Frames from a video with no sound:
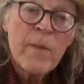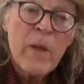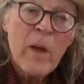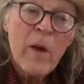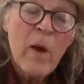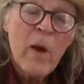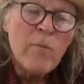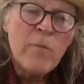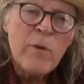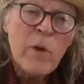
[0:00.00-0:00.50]

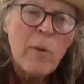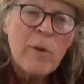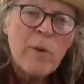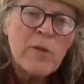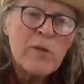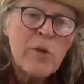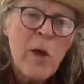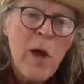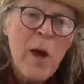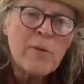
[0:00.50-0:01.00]
Oh,
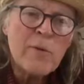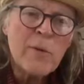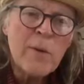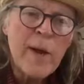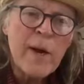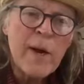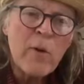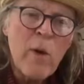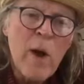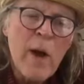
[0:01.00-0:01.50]
numerous times at
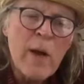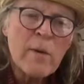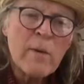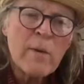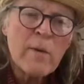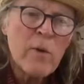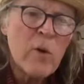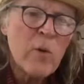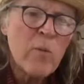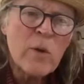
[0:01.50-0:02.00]
utter right,
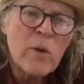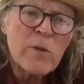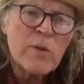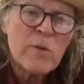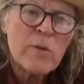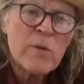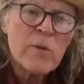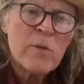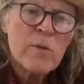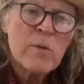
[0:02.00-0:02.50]
numerous.
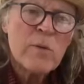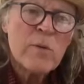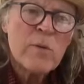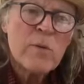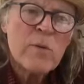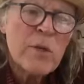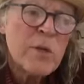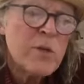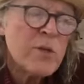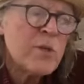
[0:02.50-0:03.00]

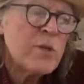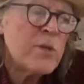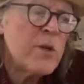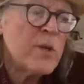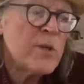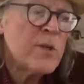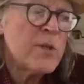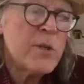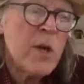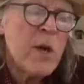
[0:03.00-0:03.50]
It, it's
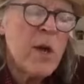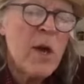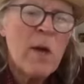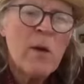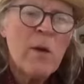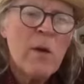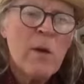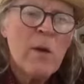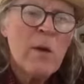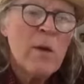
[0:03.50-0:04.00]
just uh,
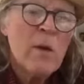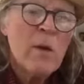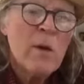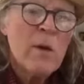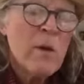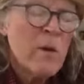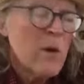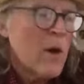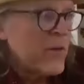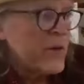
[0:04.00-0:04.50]

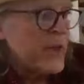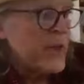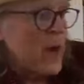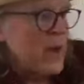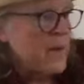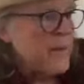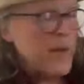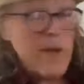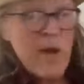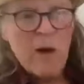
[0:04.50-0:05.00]
over there
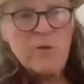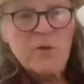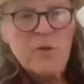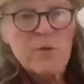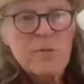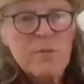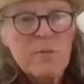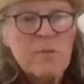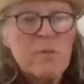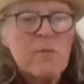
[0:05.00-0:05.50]
on the
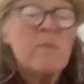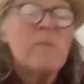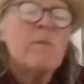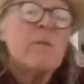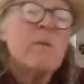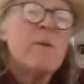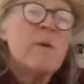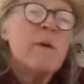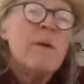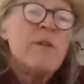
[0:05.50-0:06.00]
couch
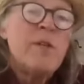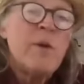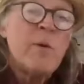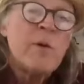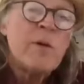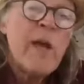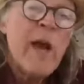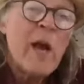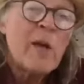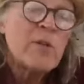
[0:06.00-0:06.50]
and she
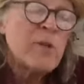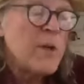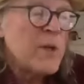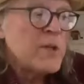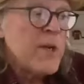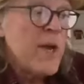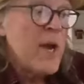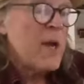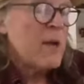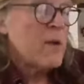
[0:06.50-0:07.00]
would casually
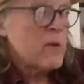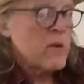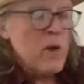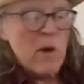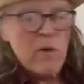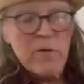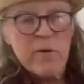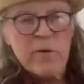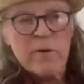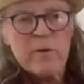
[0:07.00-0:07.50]
say, "Go
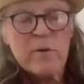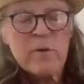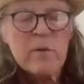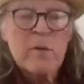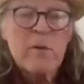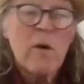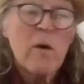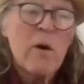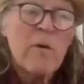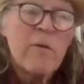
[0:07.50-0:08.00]
over and
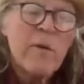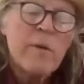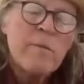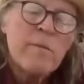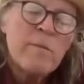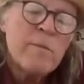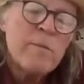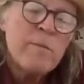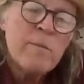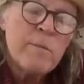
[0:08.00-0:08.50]
go over
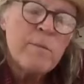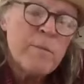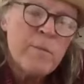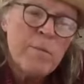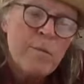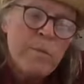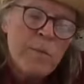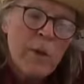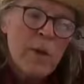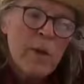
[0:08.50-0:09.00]
and
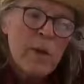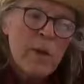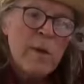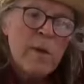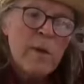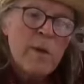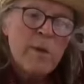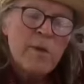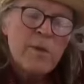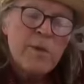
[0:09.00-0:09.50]

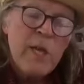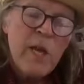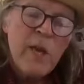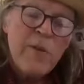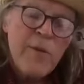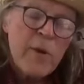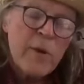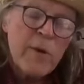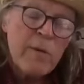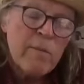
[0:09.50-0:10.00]
see
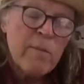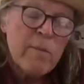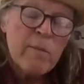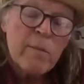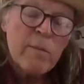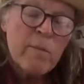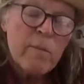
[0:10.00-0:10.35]
if you can